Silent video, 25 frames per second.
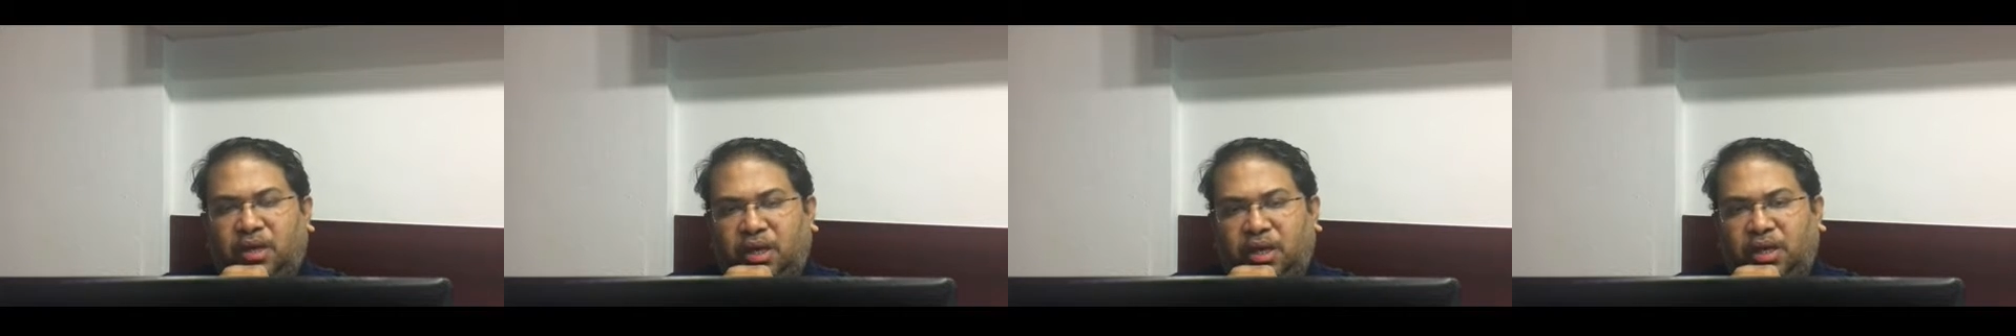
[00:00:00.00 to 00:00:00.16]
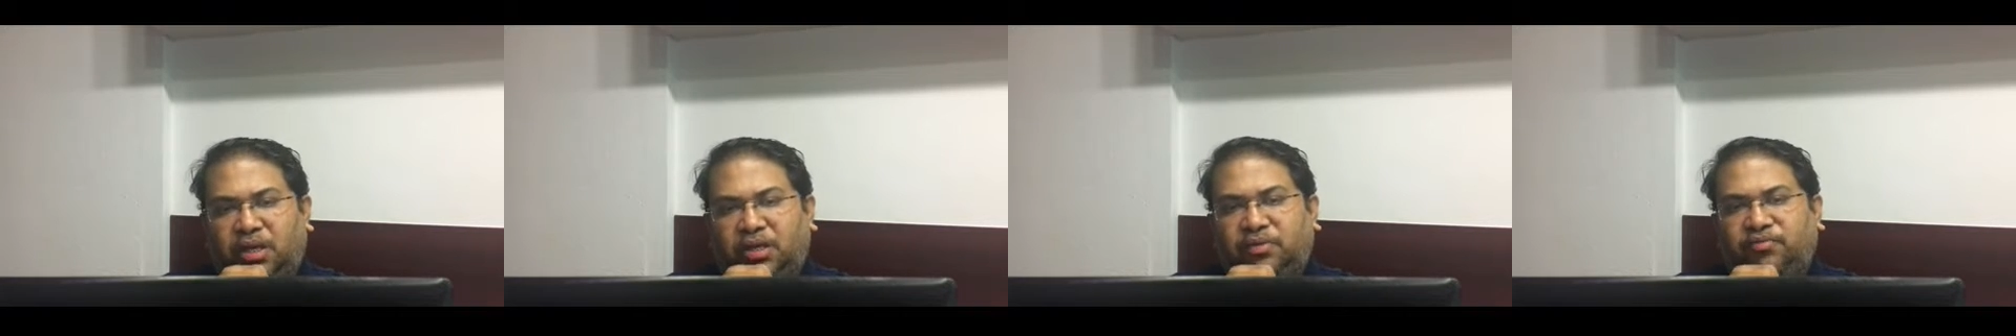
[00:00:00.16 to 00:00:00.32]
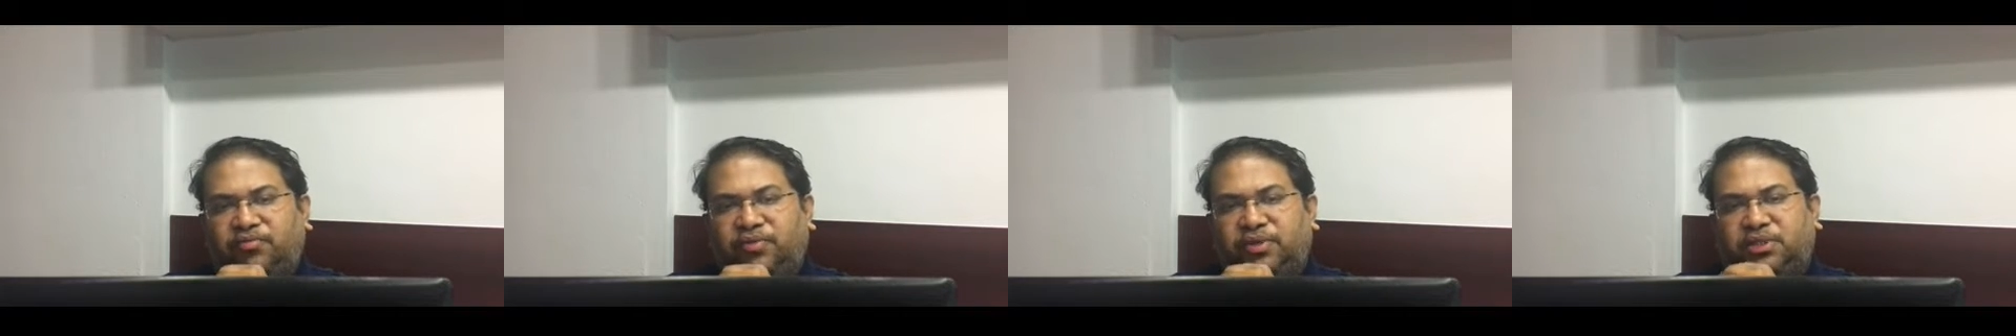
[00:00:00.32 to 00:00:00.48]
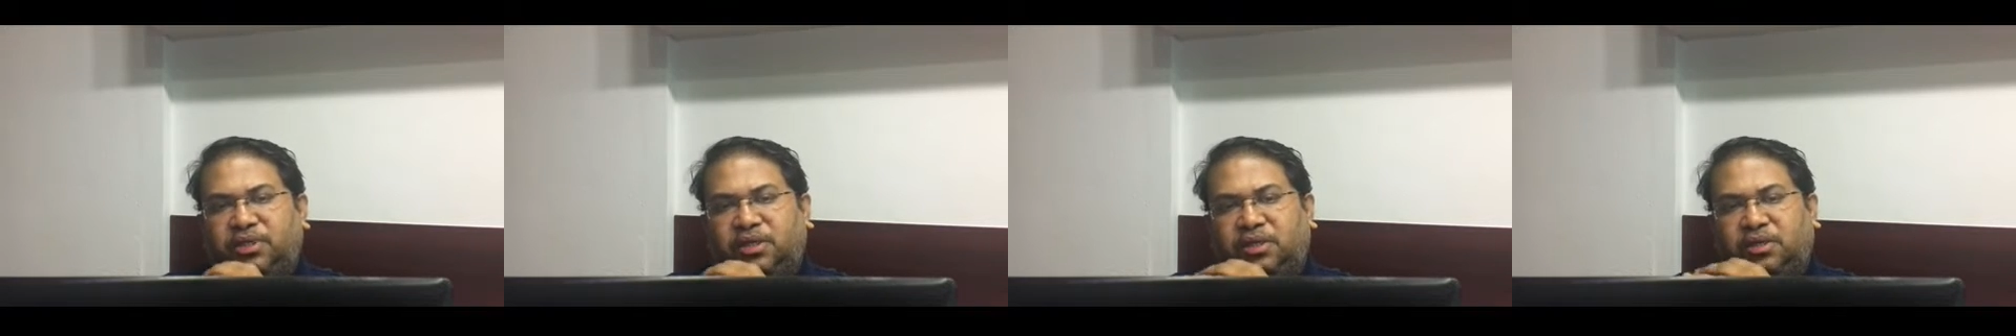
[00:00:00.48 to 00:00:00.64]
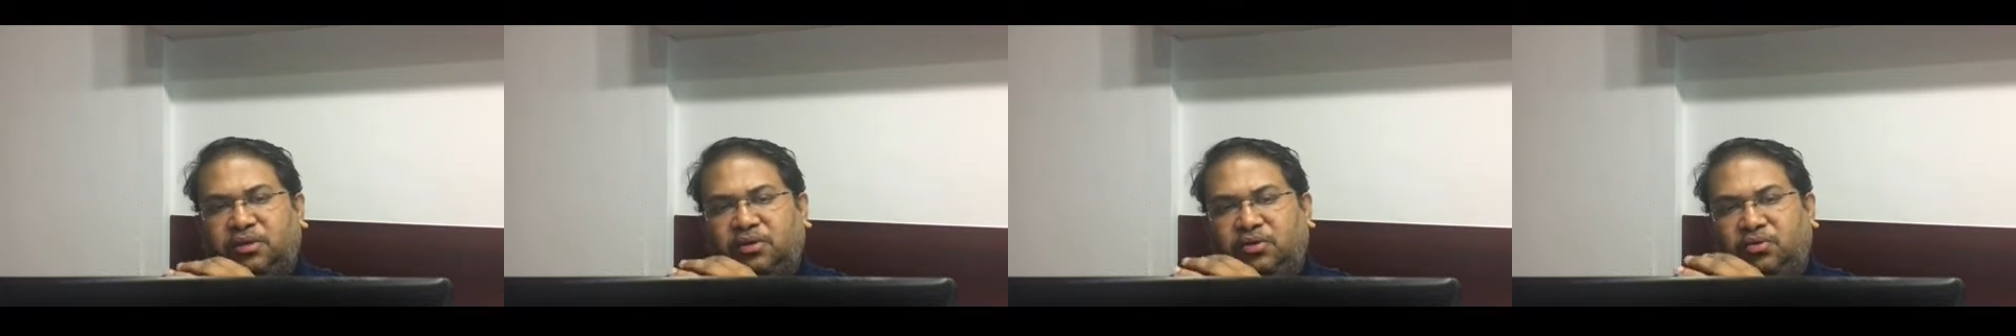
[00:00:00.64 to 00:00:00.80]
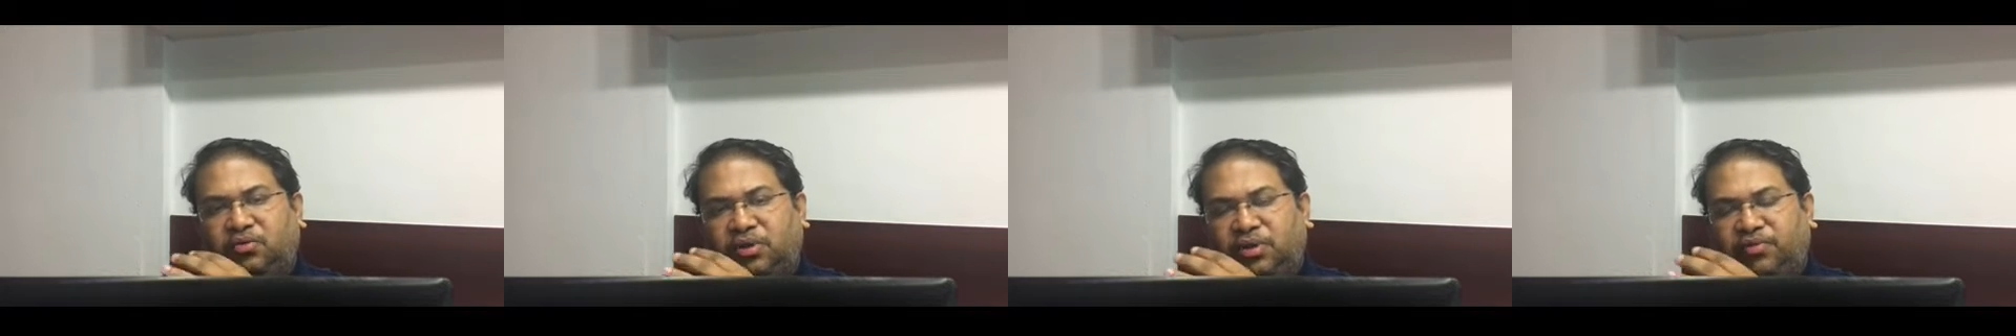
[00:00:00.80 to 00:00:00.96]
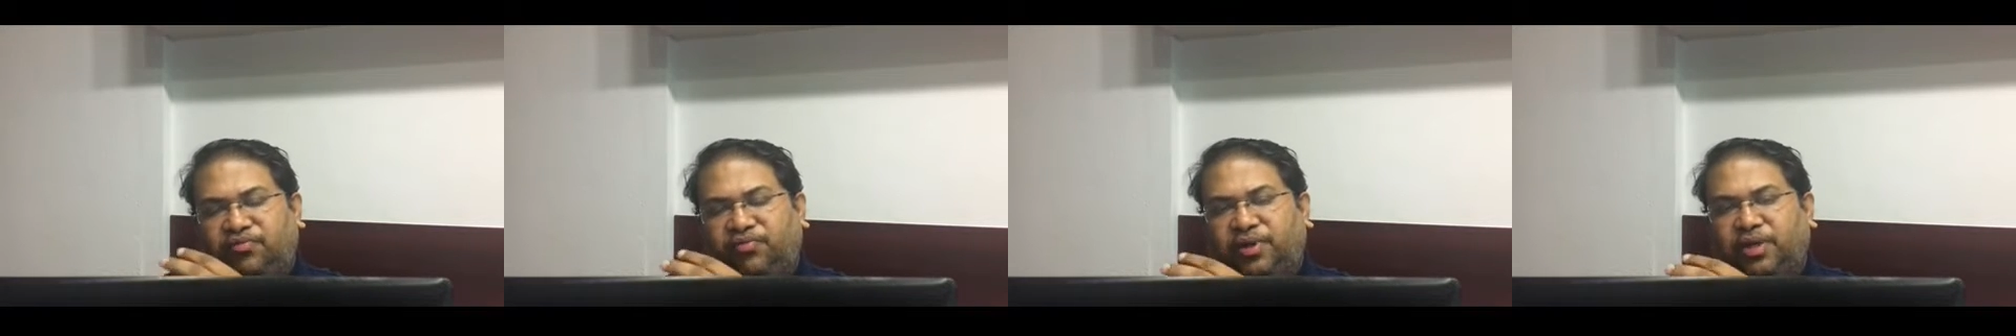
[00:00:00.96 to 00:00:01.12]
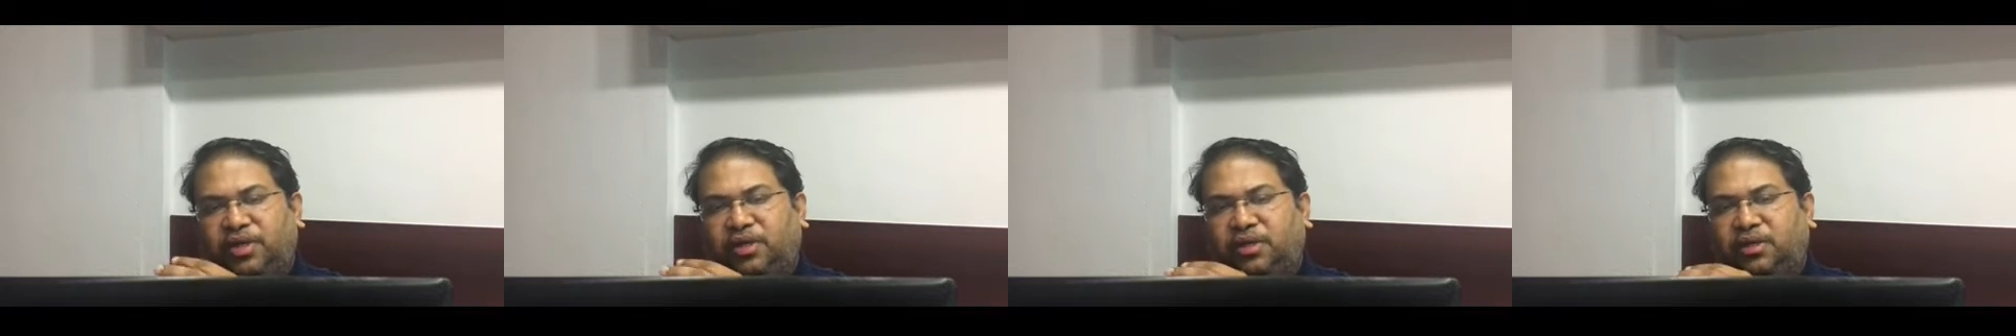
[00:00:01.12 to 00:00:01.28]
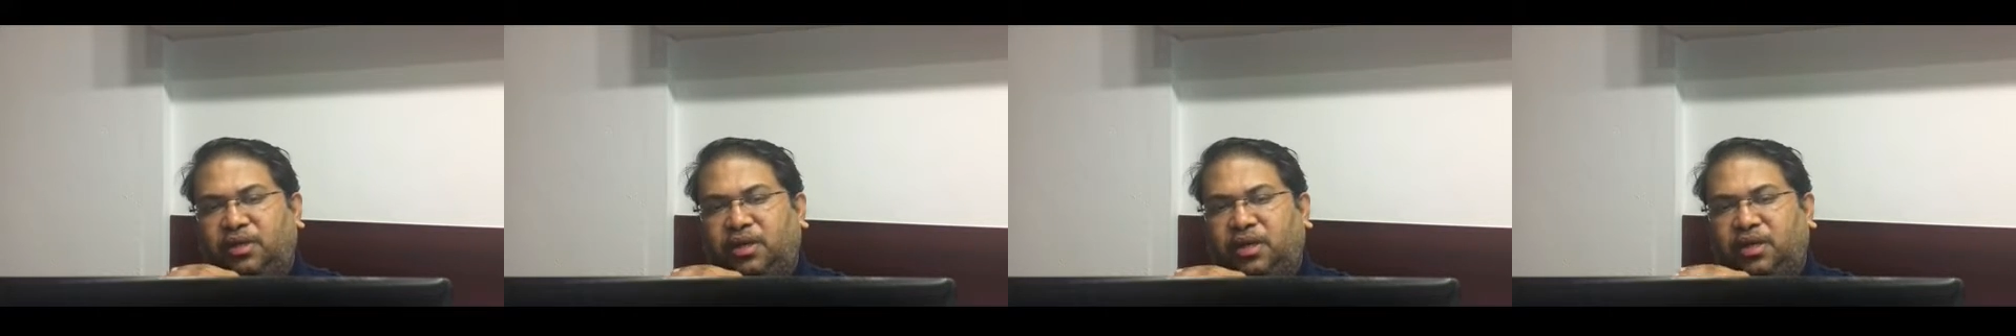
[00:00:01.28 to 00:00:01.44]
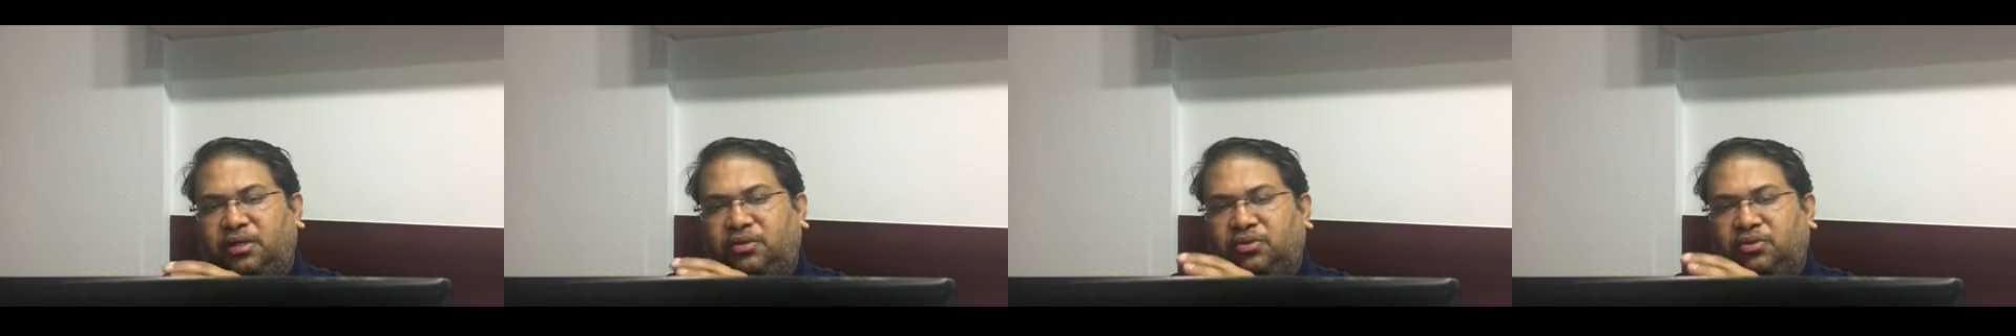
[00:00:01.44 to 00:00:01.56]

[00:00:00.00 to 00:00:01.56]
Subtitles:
and which are notified,